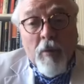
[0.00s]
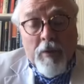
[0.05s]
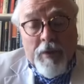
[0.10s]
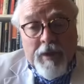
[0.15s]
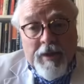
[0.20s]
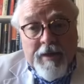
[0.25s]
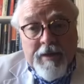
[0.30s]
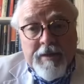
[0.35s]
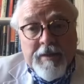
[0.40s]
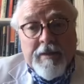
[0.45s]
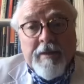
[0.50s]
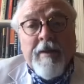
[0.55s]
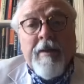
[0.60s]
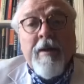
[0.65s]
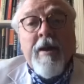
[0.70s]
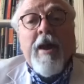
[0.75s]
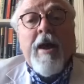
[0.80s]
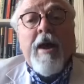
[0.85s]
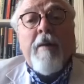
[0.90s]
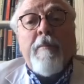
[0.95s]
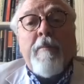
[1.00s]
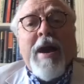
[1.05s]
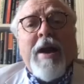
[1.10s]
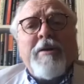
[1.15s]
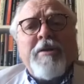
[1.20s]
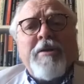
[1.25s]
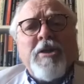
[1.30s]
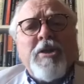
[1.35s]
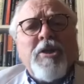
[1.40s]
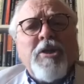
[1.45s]
this
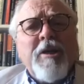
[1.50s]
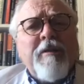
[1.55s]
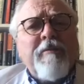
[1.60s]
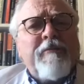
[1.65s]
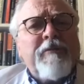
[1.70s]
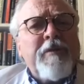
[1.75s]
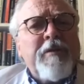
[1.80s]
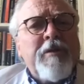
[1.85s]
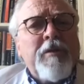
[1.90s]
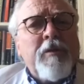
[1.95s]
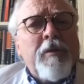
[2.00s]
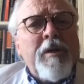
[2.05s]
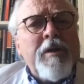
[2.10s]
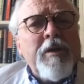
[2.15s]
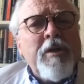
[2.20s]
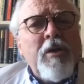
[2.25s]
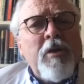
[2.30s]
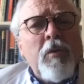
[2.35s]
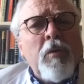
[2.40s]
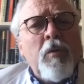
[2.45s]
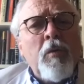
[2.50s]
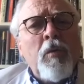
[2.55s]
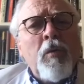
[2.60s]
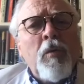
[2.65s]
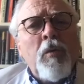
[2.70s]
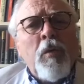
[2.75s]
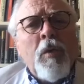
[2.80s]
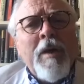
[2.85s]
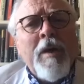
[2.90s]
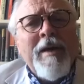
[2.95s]
about a shift to a
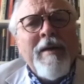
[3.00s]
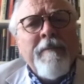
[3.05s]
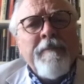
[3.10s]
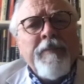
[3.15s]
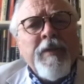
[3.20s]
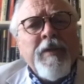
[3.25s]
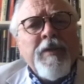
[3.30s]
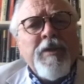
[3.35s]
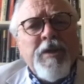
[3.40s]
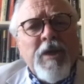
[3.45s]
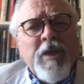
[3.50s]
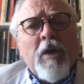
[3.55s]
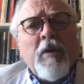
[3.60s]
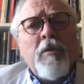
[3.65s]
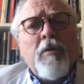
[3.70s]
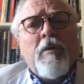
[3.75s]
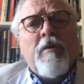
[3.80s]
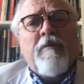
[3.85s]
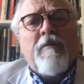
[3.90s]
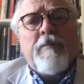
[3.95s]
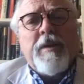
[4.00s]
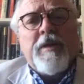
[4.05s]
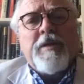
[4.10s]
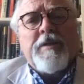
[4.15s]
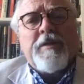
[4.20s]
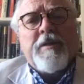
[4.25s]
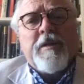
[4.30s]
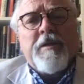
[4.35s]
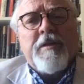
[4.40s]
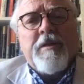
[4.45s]
new tone of
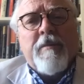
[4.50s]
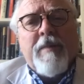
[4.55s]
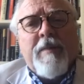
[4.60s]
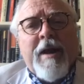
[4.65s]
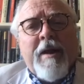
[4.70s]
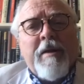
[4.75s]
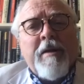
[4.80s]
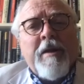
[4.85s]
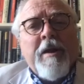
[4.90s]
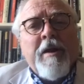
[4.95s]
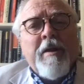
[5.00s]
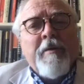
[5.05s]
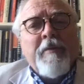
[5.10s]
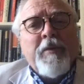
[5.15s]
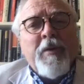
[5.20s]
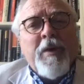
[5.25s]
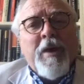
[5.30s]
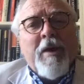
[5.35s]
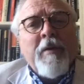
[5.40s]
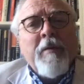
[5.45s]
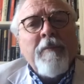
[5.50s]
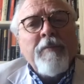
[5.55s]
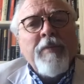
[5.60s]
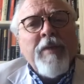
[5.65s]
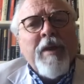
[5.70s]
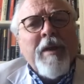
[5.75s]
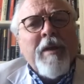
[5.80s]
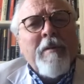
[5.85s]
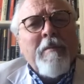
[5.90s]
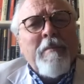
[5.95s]
business, about,
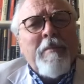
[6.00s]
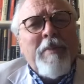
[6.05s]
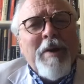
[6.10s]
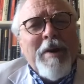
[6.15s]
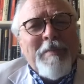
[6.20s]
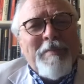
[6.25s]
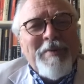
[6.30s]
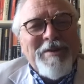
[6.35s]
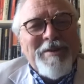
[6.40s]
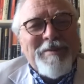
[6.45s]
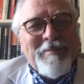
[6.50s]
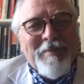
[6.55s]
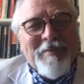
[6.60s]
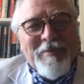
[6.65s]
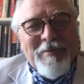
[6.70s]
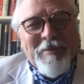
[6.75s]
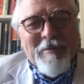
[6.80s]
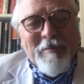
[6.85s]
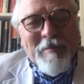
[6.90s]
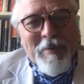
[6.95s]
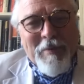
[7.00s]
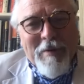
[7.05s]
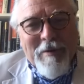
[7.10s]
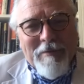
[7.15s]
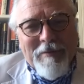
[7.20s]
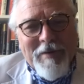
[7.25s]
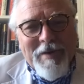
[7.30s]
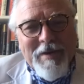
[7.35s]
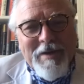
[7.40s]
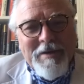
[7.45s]
purpose before
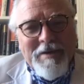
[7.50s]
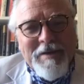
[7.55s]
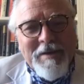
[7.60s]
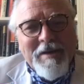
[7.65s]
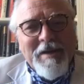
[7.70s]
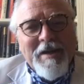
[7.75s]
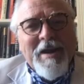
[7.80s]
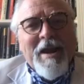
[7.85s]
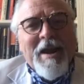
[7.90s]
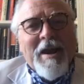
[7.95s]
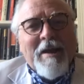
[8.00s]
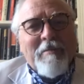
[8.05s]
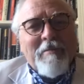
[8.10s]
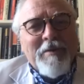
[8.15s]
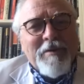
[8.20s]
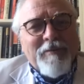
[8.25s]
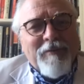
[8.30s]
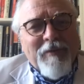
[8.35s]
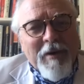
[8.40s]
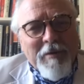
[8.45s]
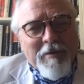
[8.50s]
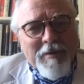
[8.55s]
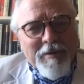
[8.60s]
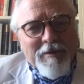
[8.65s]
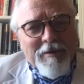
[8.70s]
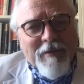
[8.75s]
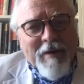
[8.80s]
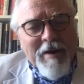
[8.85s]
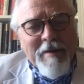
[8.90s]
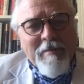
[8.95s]
profit. It was
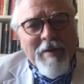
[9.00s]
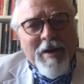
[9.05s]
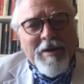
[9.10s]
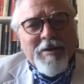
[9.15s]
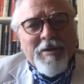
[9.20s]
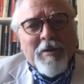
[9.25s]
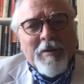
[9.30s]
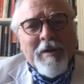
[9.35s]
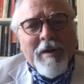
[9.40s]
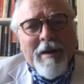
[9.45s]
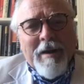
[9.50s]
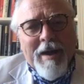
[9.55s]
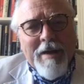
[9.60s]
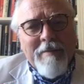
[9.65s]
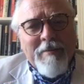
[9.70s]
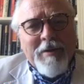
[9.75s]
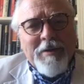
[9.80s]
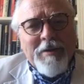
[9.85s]
focused very much on climate